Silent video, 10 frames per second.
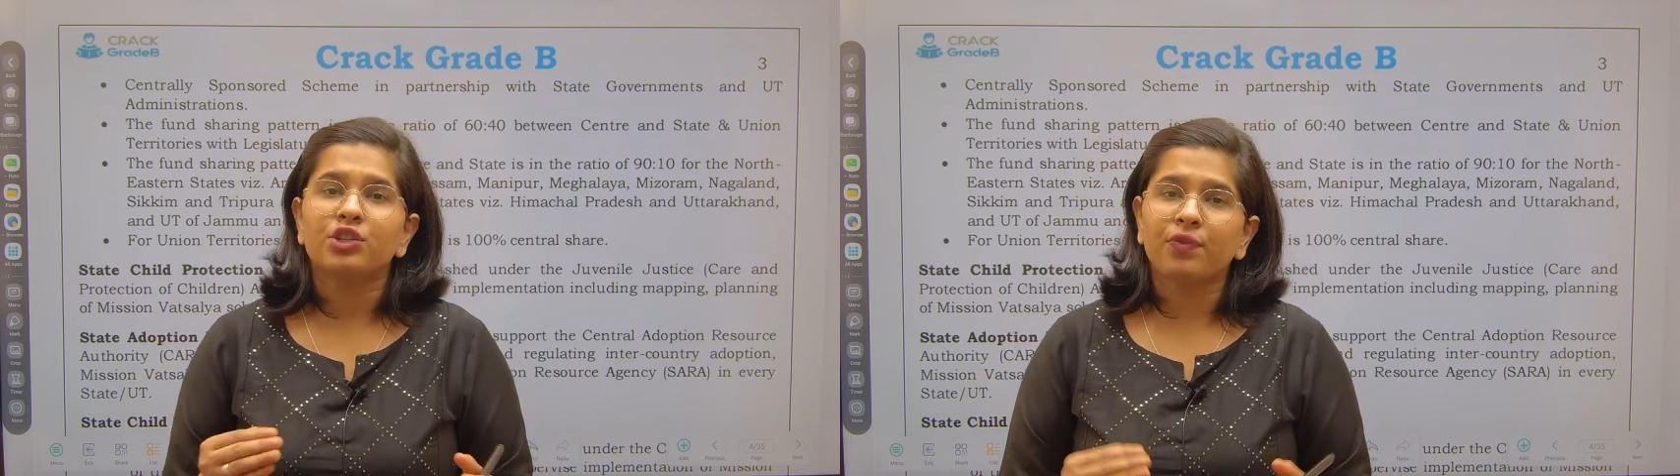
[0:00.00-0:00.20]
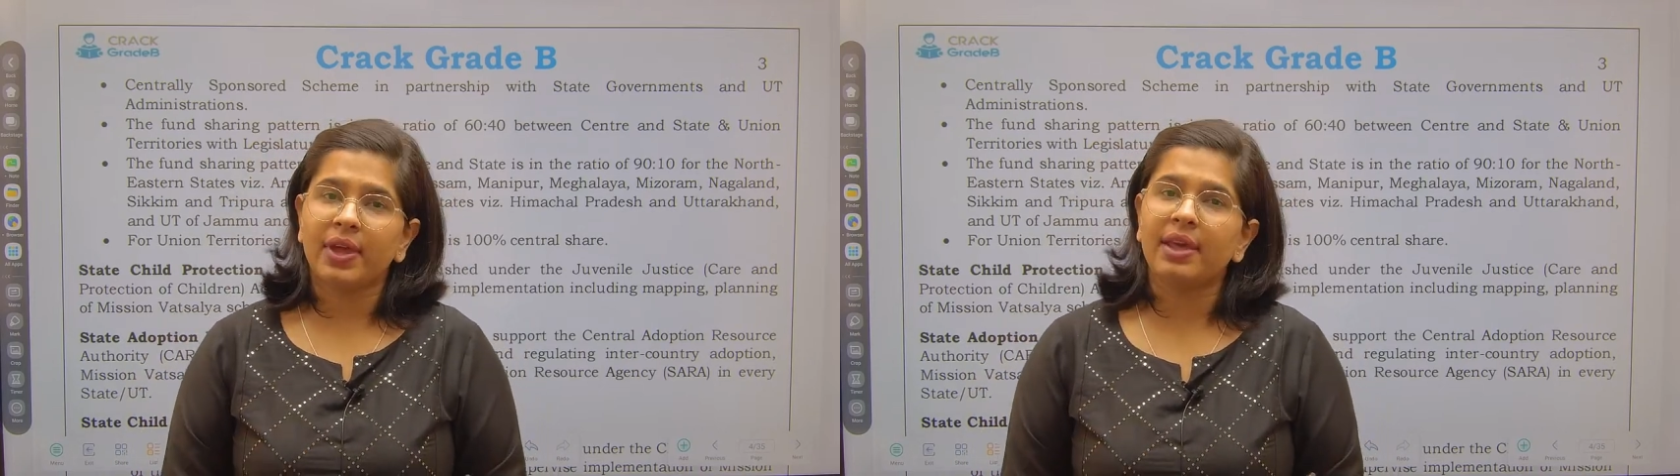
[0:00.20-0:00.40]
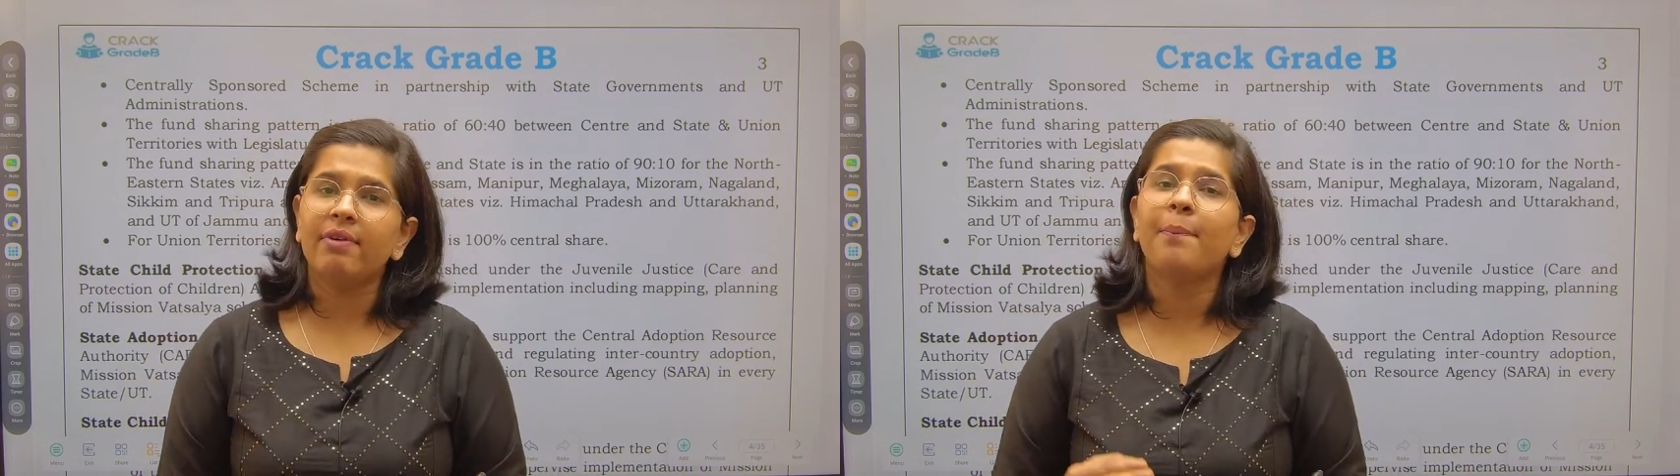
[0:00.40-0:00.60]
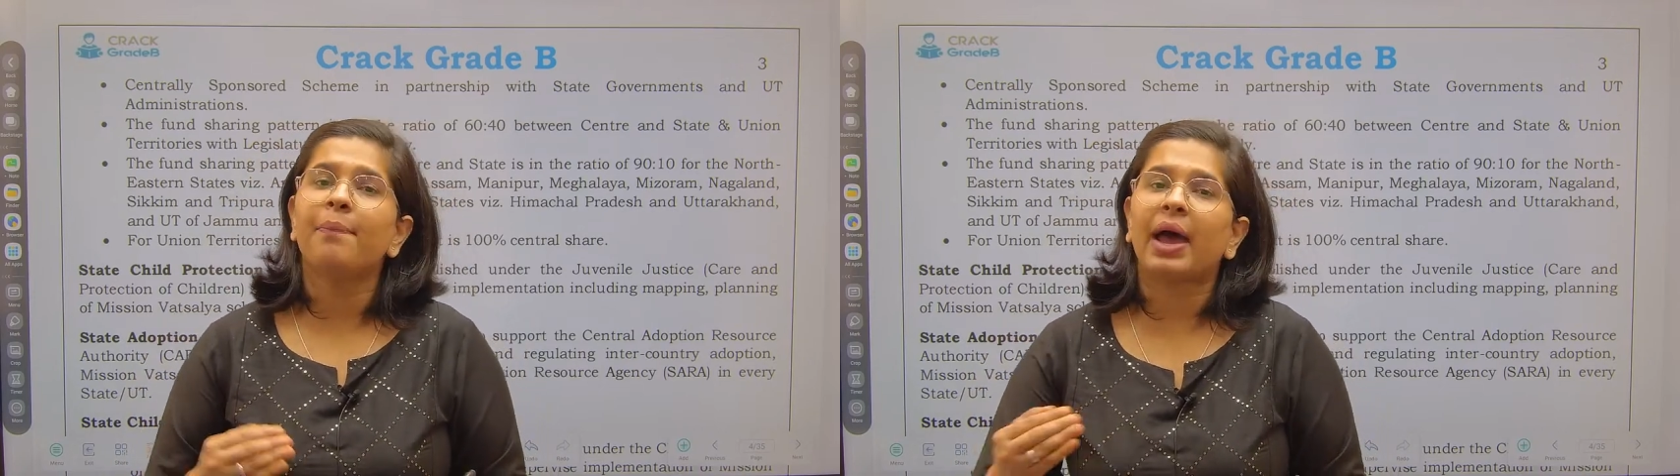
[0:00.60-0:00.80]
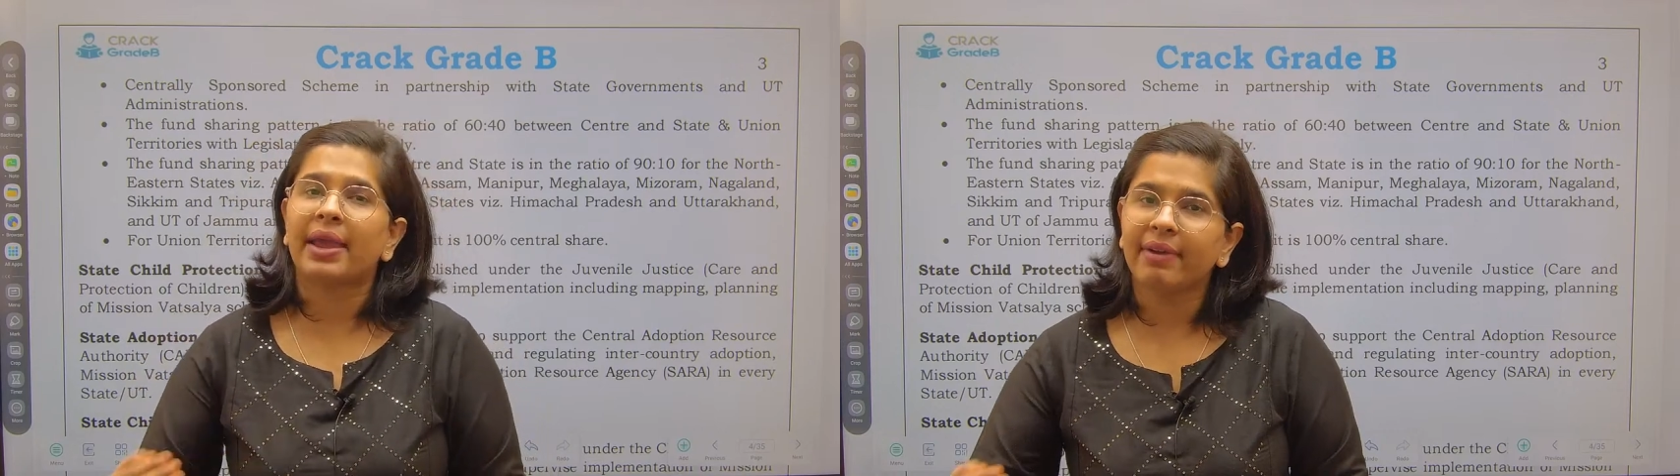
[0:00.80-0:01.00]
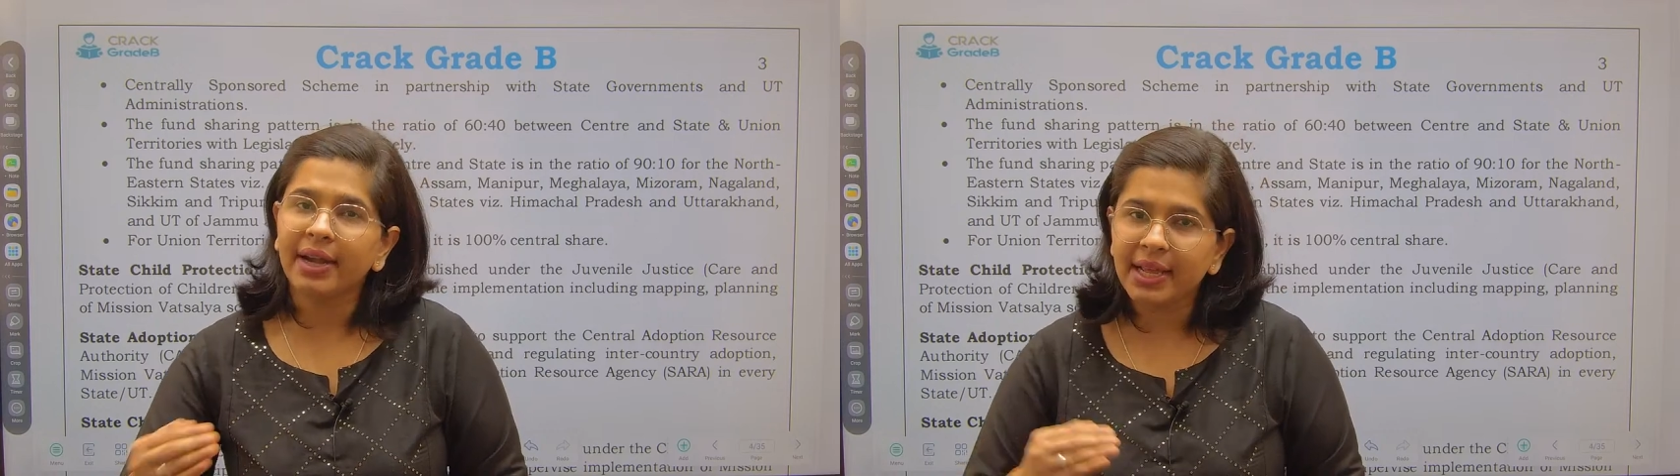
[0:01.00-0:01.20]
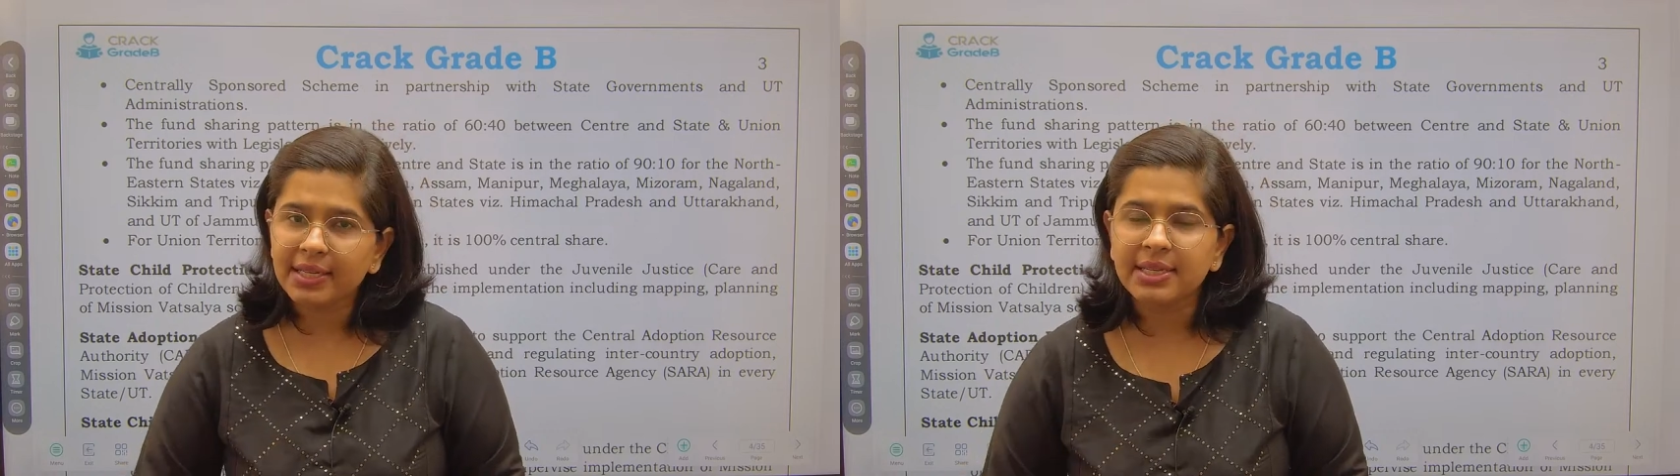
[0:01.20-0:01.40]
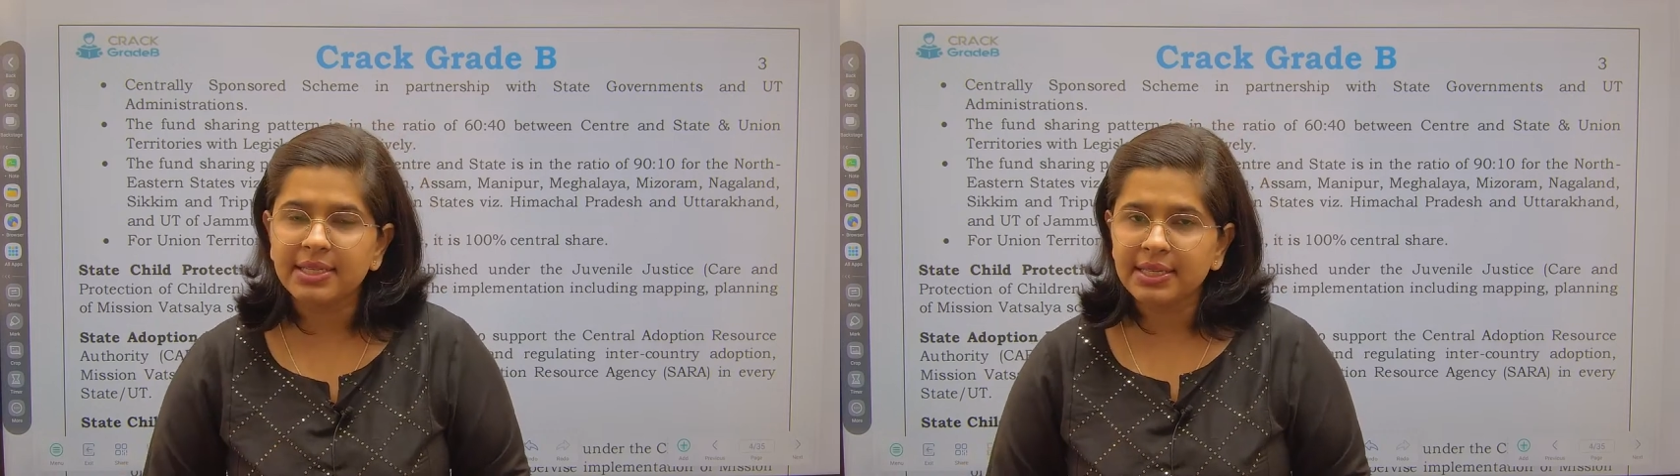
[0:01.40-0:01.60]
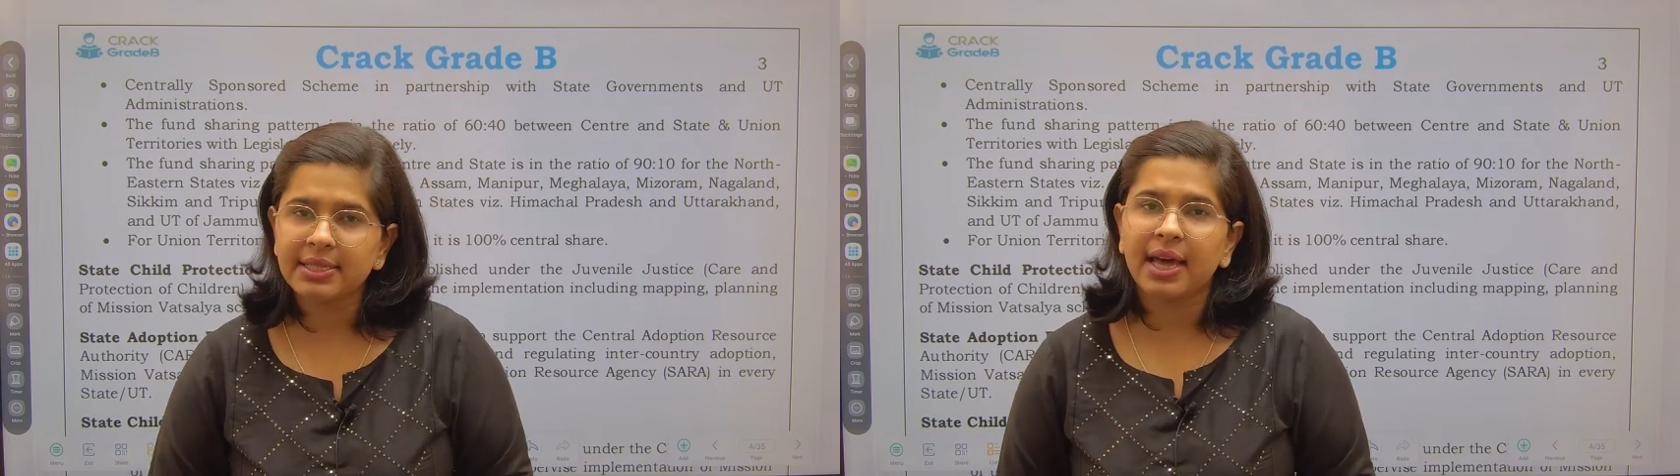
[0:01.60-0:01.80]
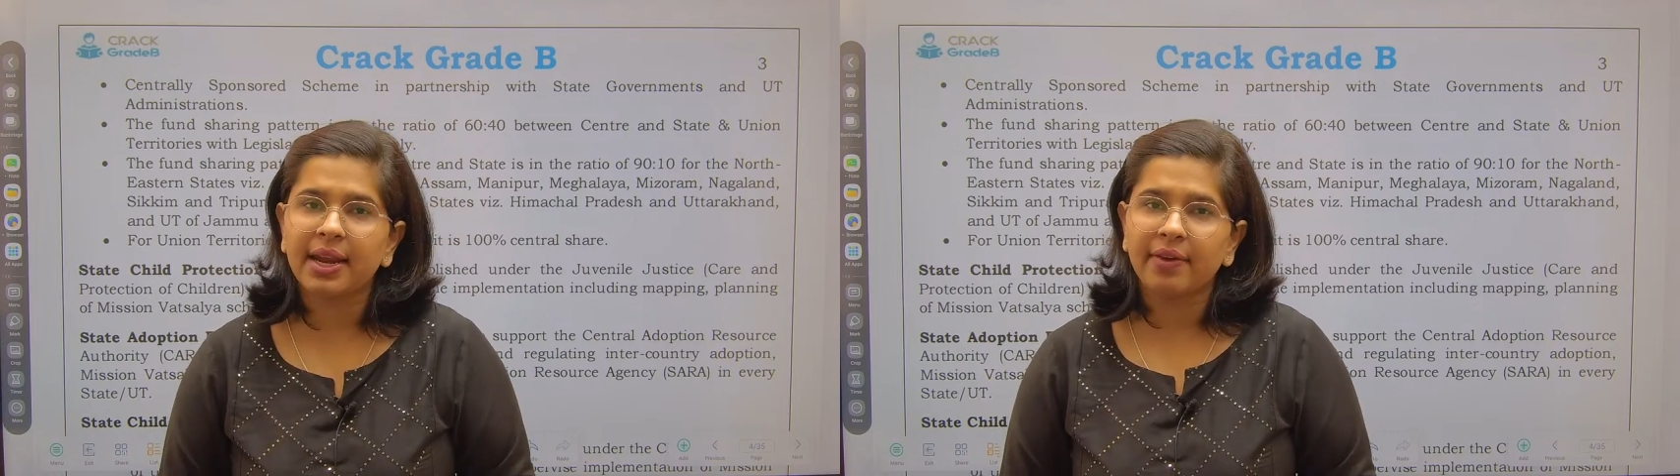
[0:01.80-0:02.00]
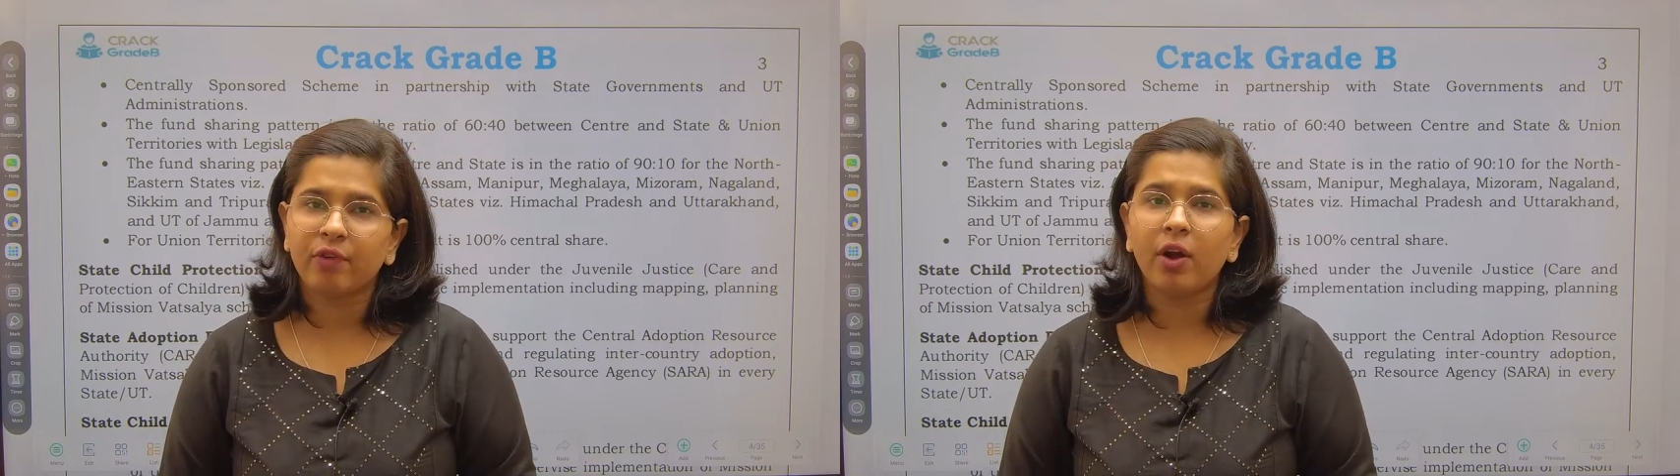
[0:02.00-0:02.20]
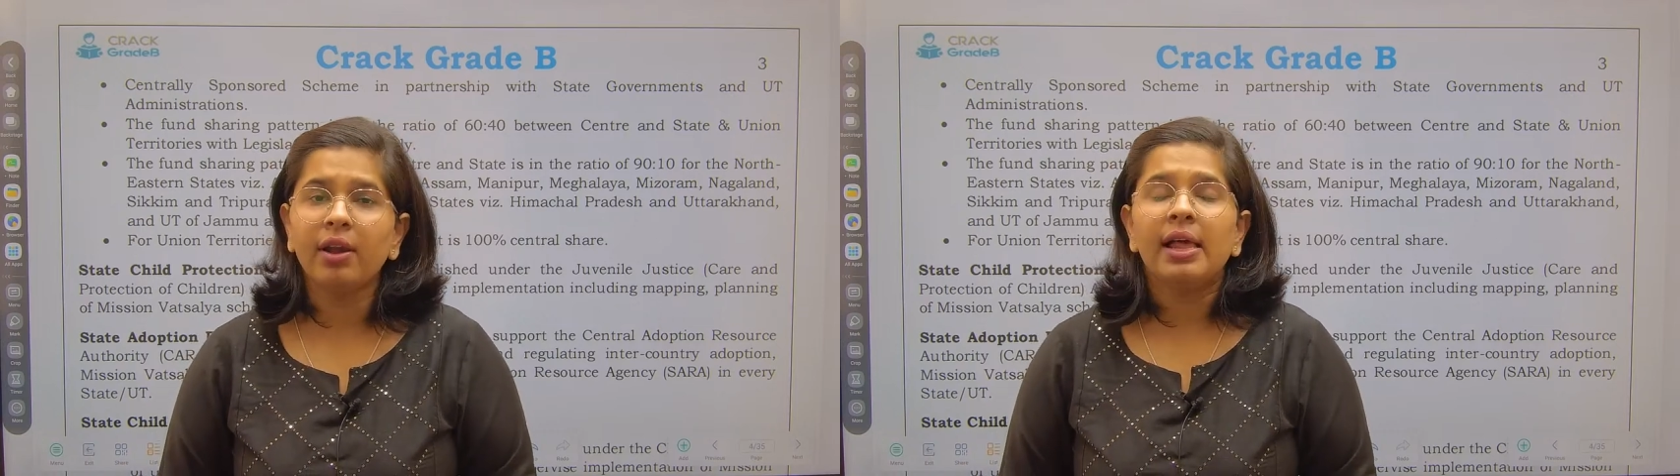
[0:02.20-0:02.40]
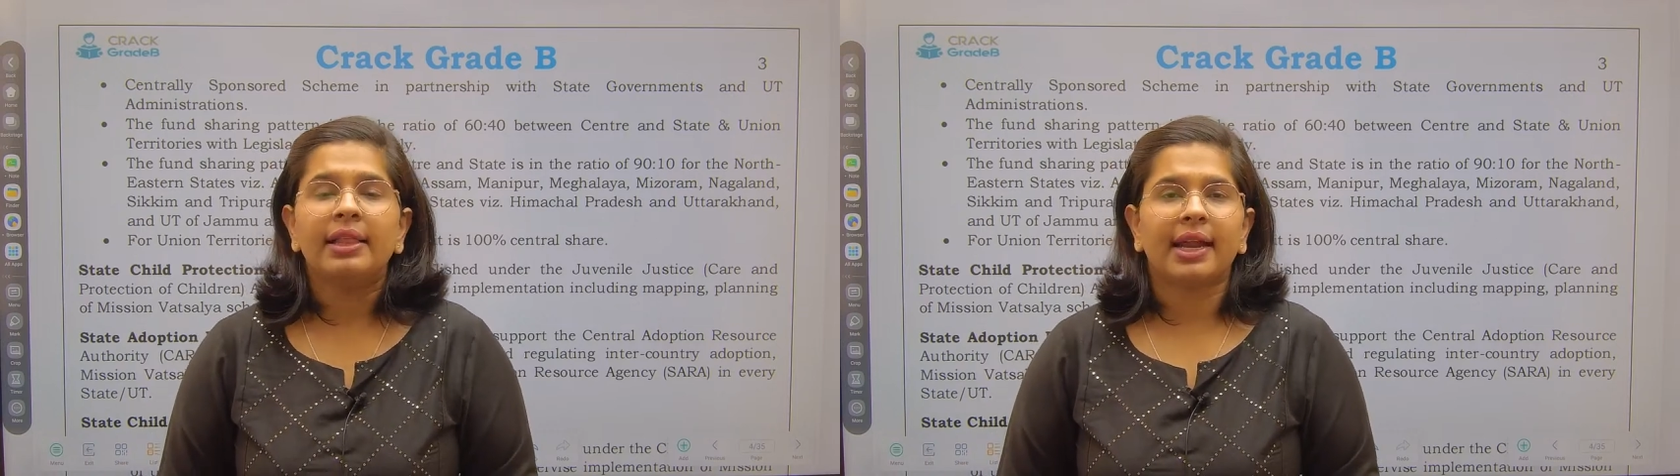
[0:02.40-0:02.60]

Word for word: So whenever private agencies are involved,